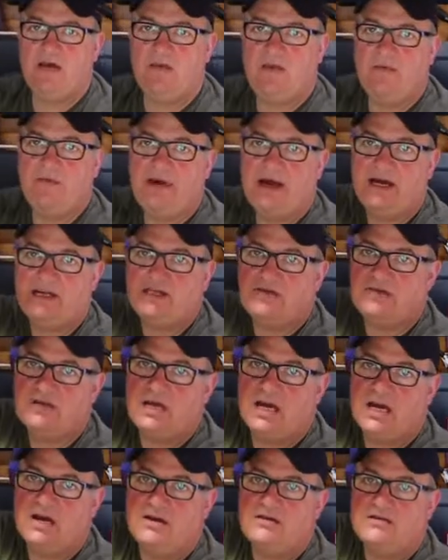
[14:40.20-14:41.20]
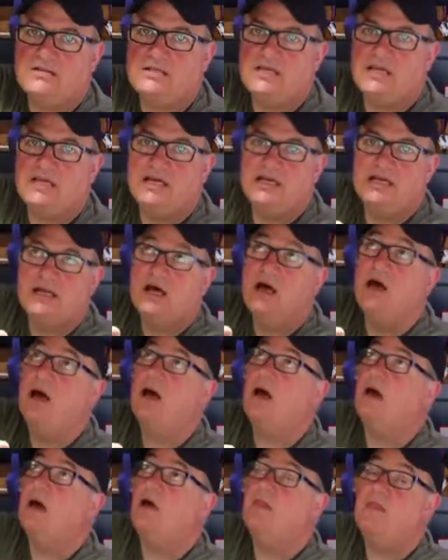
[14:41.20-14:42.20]
the battery goes in
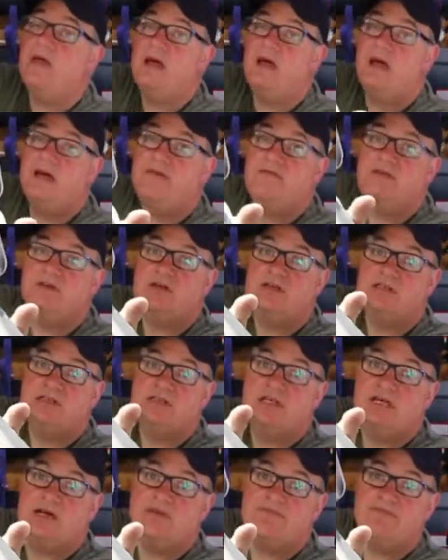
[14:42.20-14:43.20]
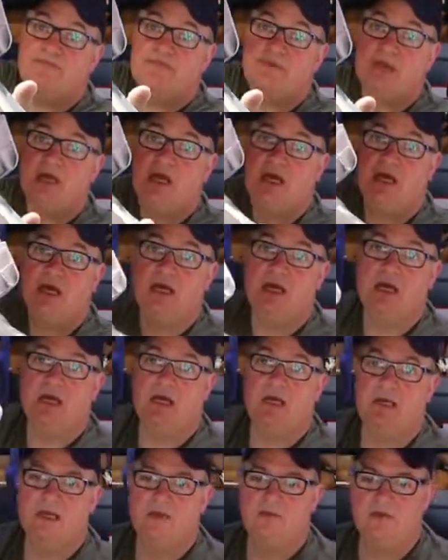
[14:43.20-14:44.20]
there if you can see it
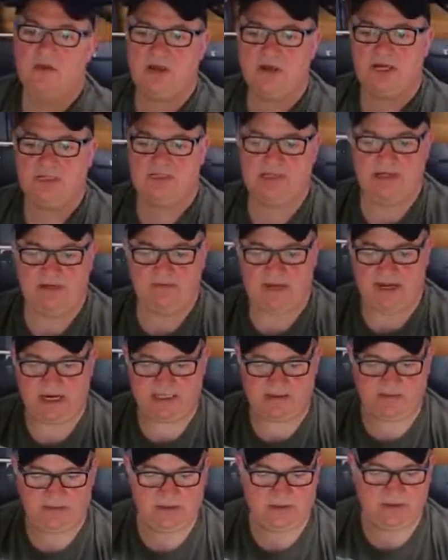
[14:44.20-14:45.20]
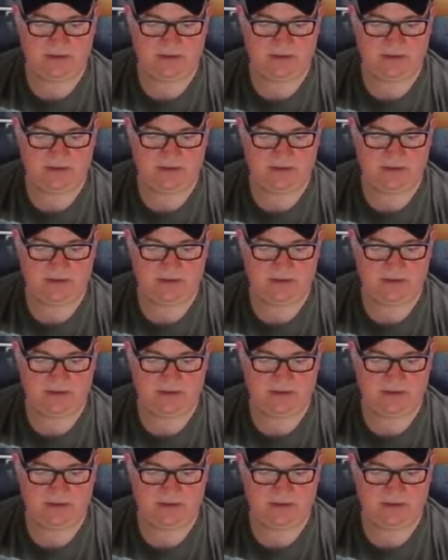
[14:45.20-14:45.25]
not going too mags we'll